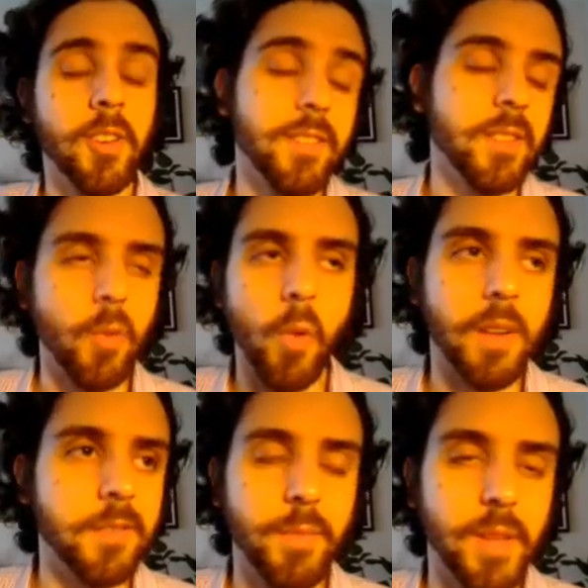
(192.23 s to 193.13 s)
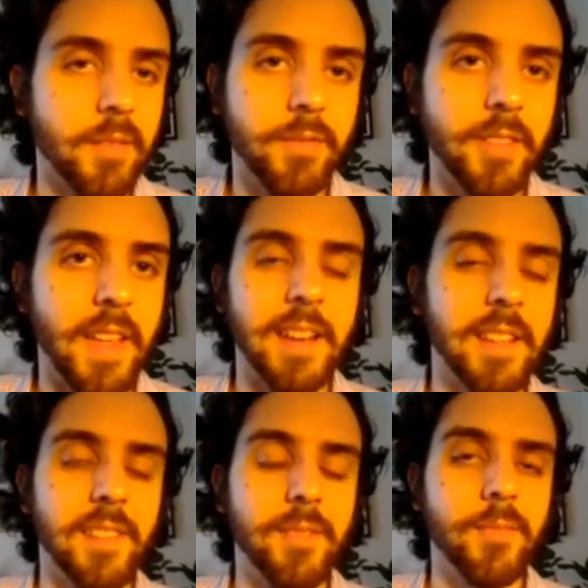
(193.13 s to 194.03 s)
or even quadrupedal for
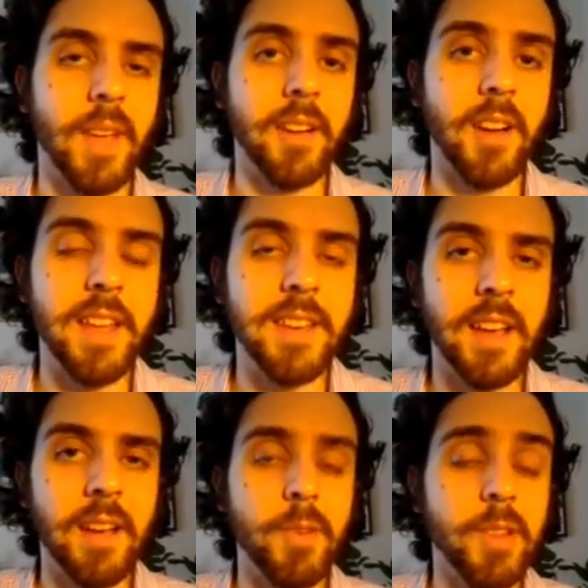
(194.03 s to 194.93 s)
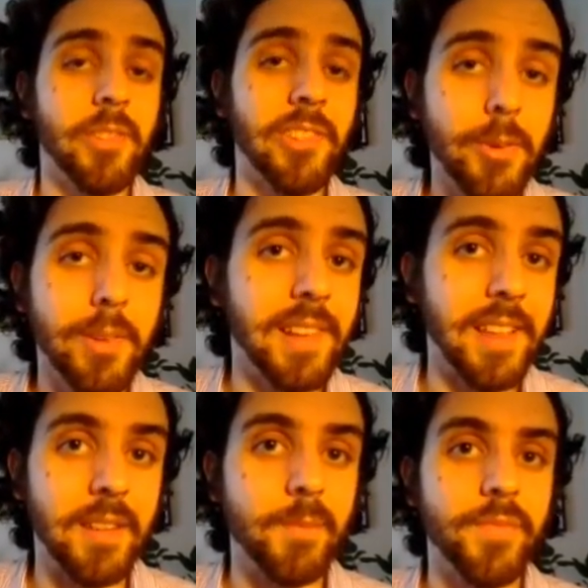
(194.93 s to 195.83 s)
that matter. And uh, when you do
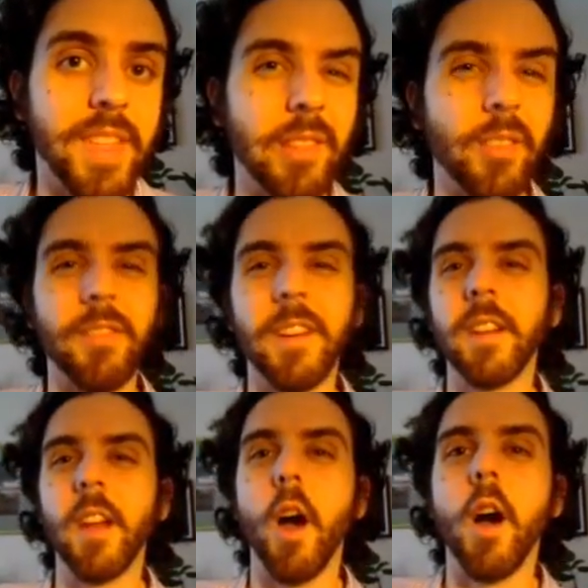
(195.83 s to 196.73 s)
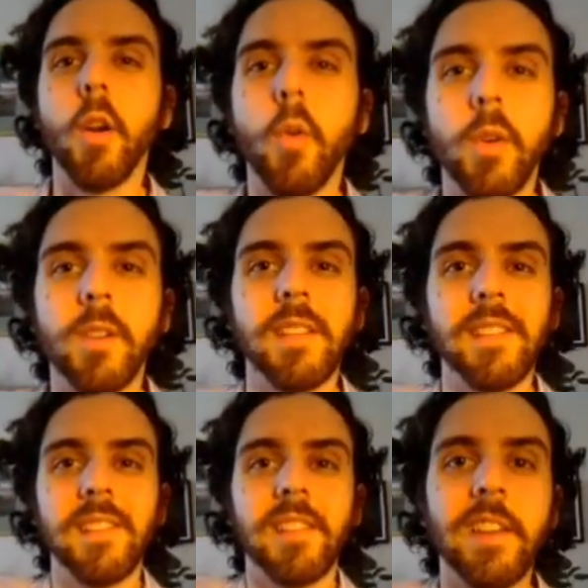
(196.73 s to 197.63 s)
see them, they look very awkward
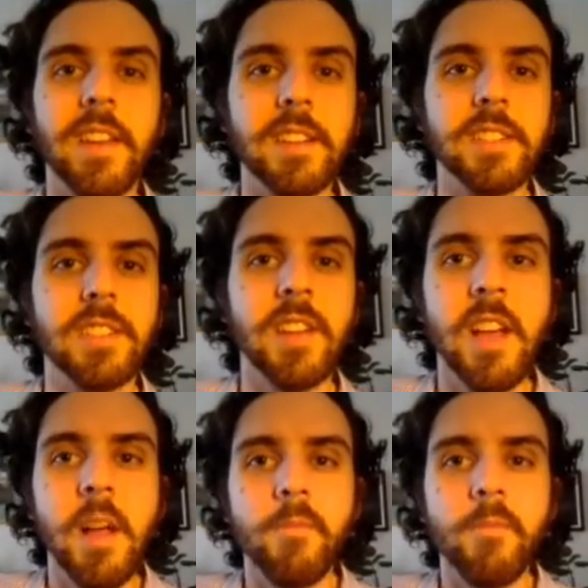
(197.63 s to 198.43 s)
and sluggish.